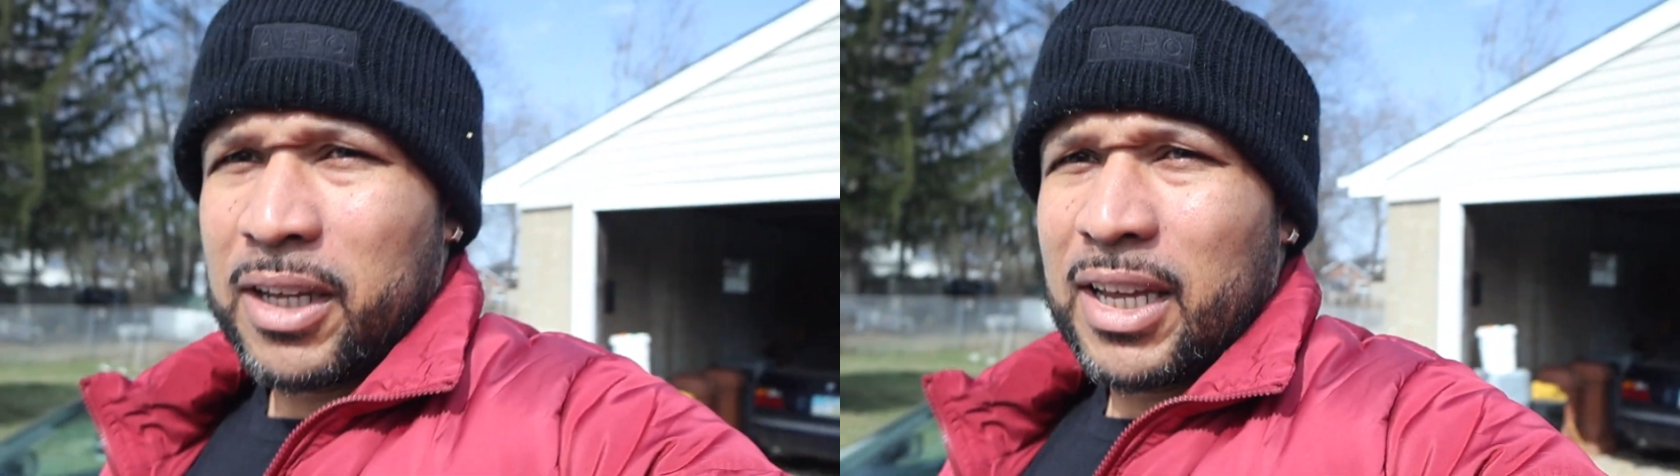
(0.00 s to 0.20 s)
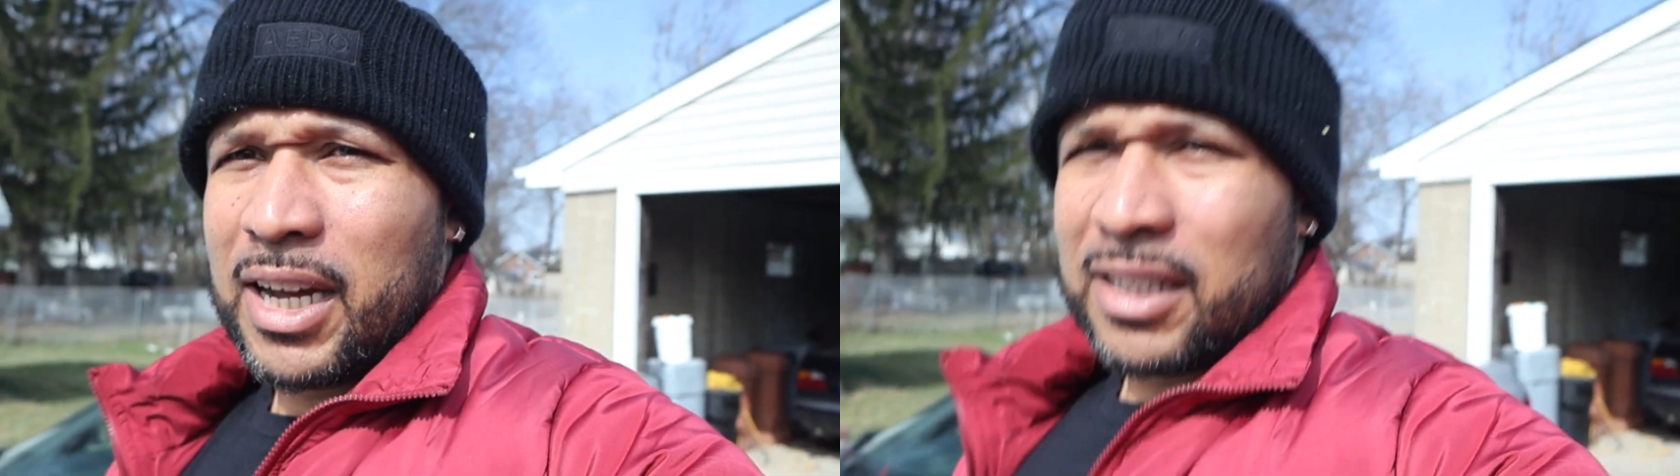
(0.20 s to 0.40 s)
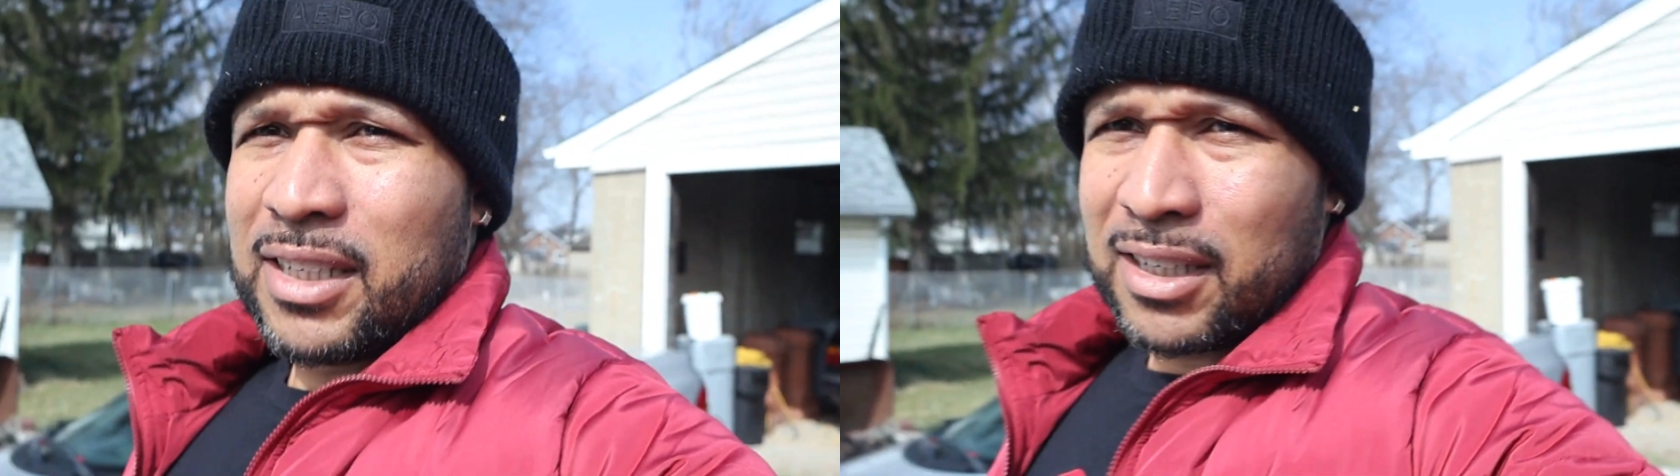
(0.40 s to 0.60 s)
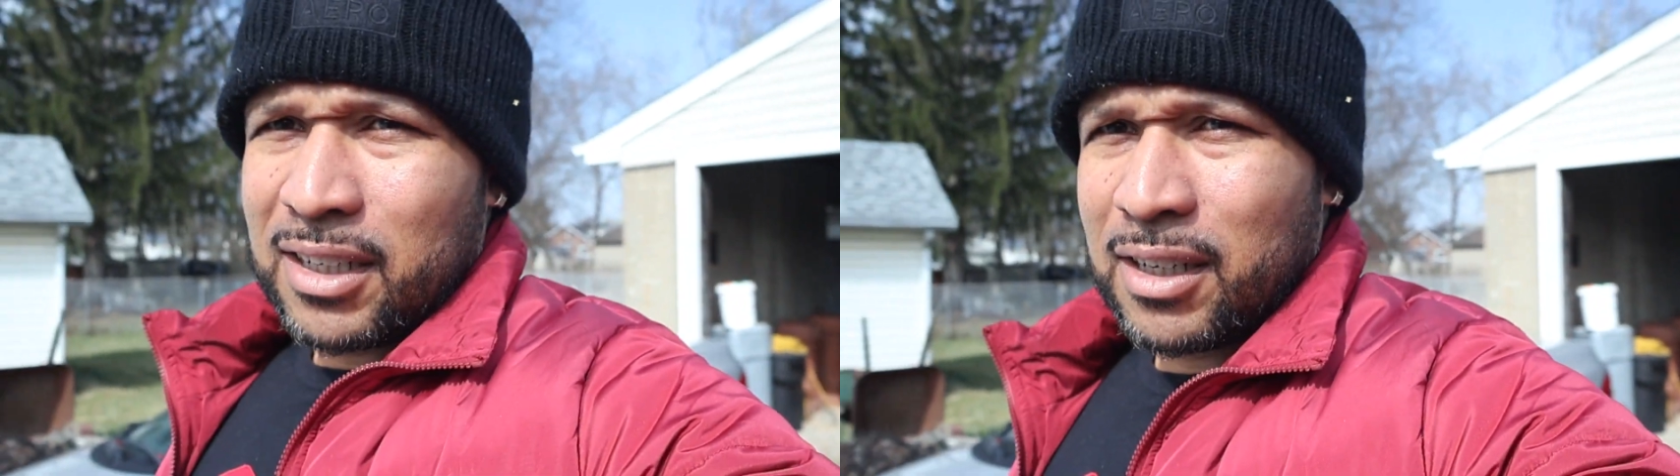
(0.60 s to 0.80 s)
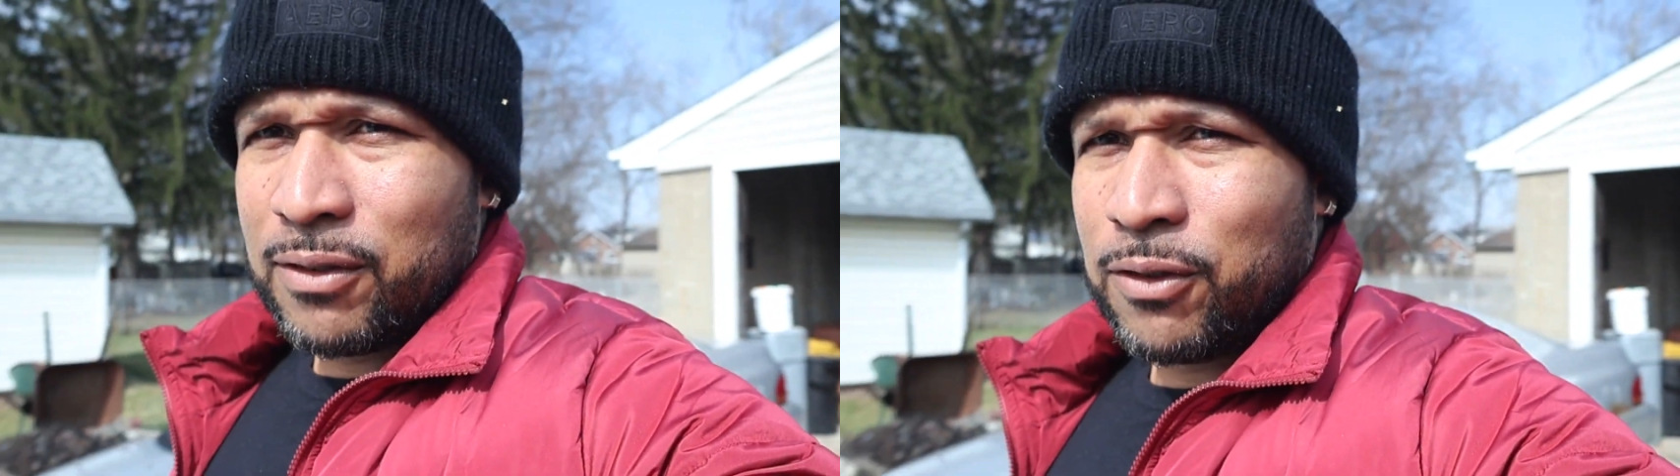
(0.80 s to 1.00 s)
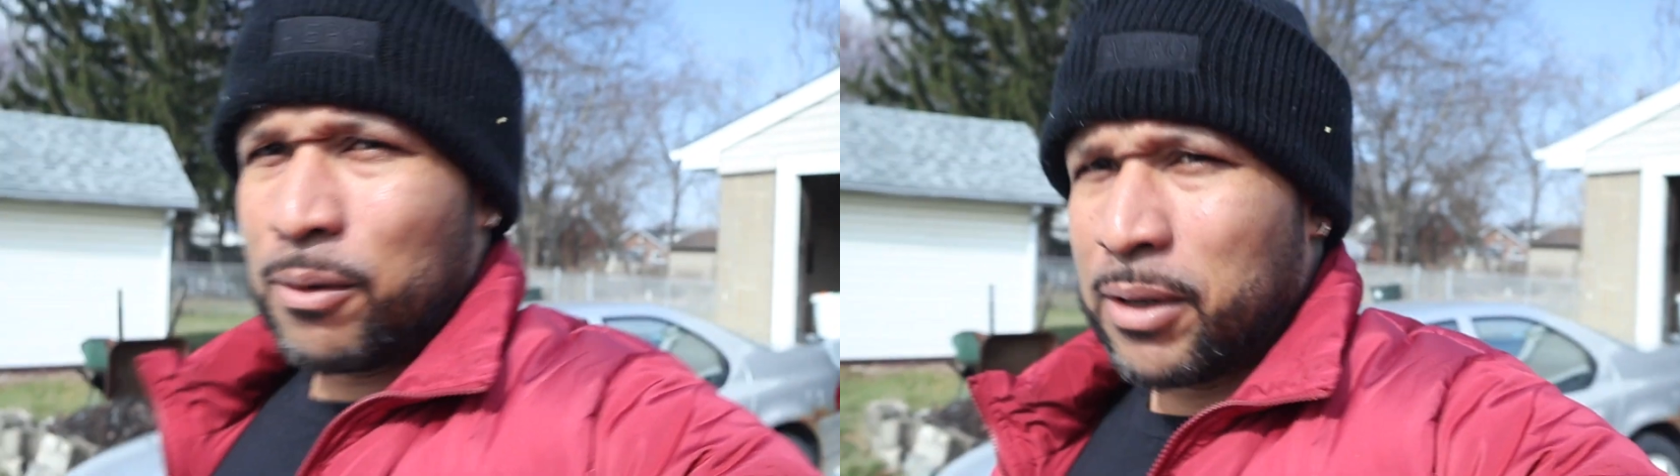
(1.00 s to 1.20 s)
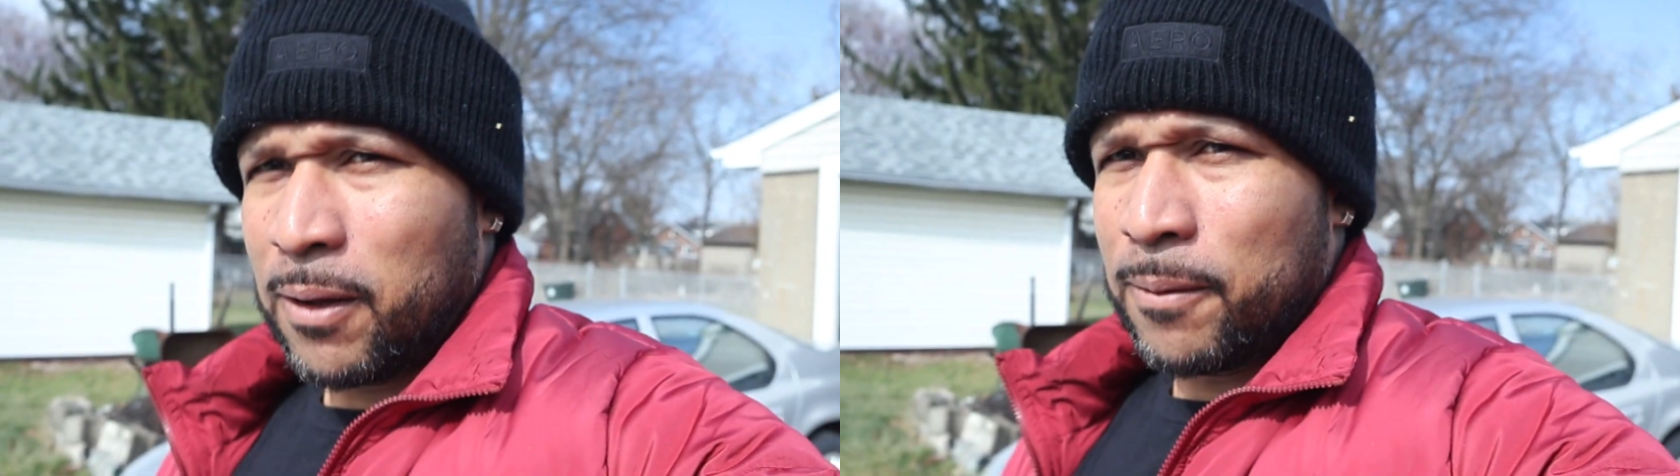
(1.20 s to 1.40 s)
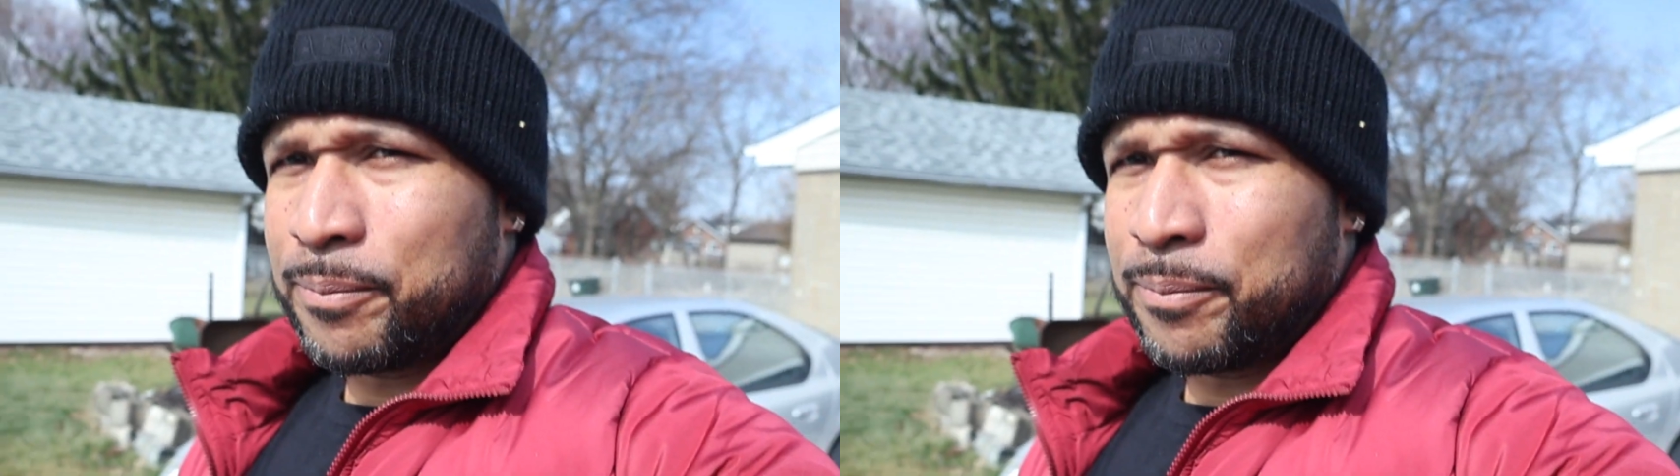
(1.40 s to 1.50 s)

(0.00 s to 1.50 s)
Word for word: He got the hood for me.